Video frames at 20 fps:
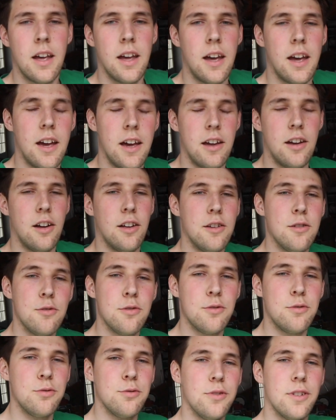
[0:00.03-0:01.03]
Hey all you
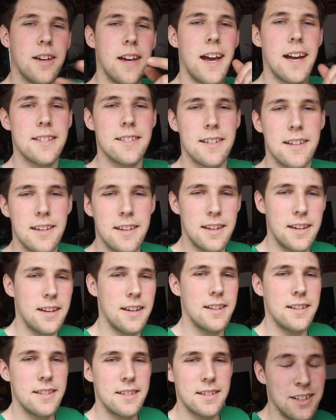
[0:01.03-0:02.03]
cool cats and
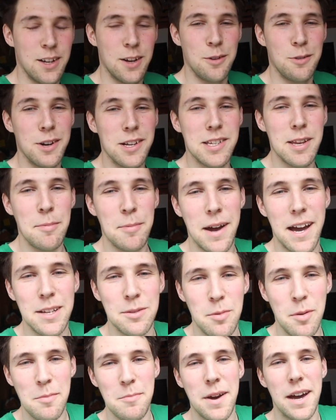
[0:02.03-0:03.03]
kittens. No, what's up
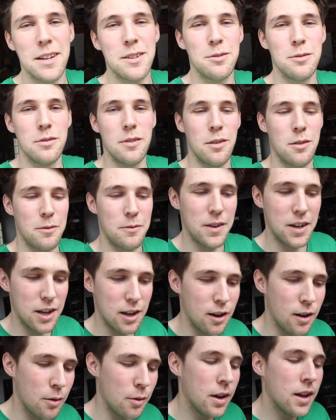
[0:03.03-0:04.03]
guys? Welcome back to another
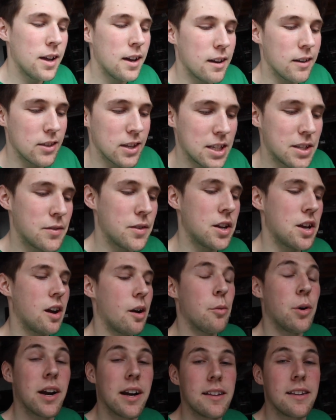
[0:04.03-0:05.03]
video. In this video
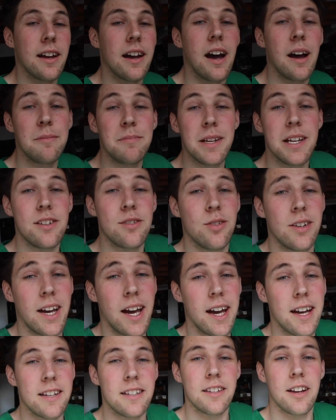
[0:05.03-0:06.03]
I wanted to update you
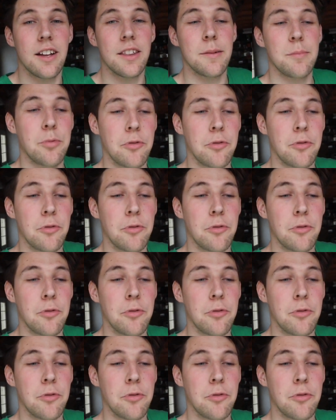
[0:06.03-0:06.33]
guys on the